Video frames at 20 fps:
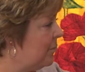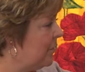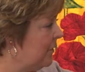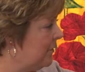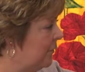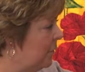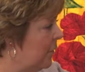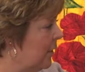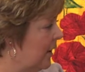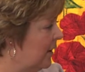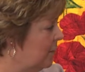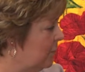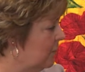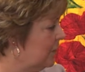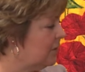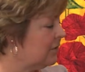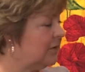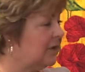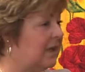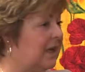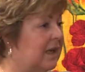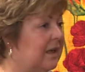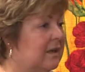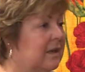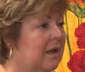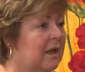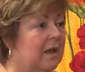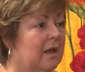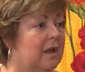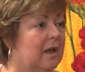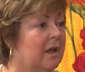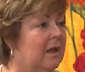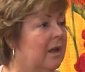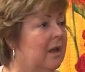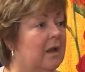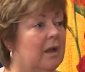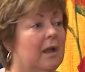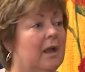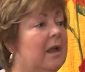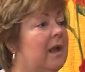before I quilted it
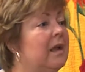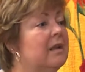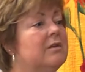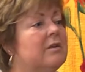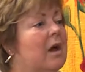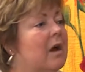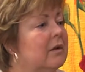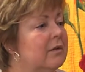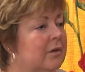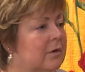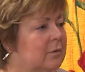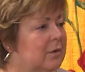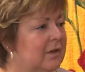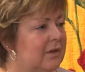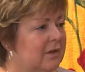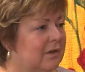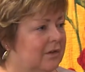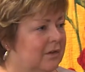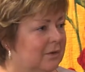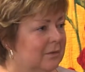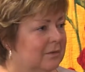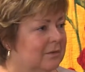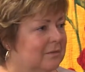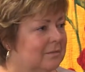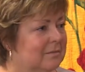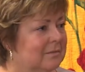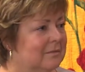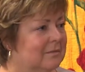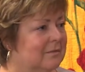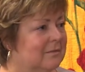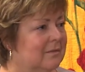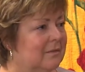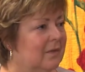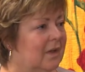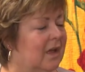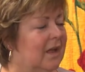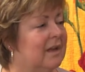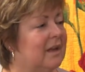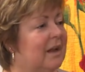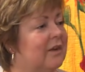and not know what to do.
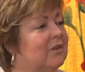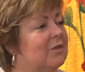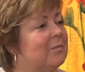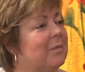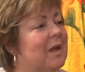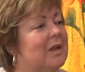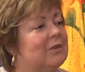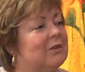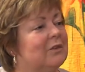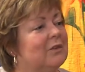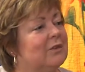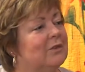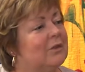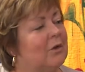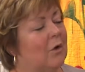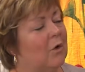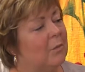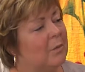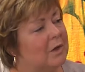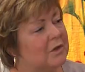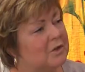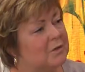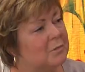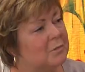And I spent so much